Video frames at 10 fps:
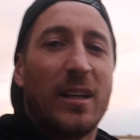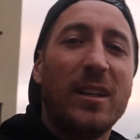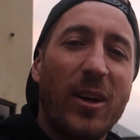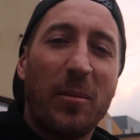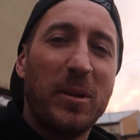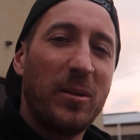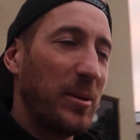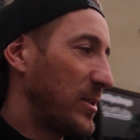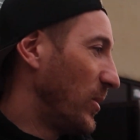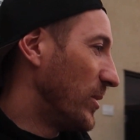I don't know, I'm a little
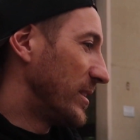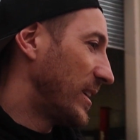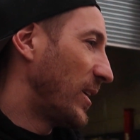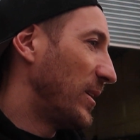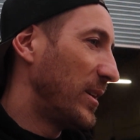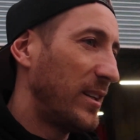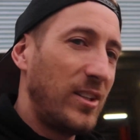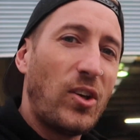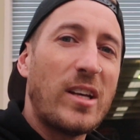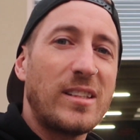bit torn, so
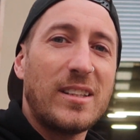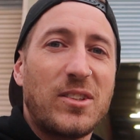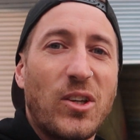you guys get to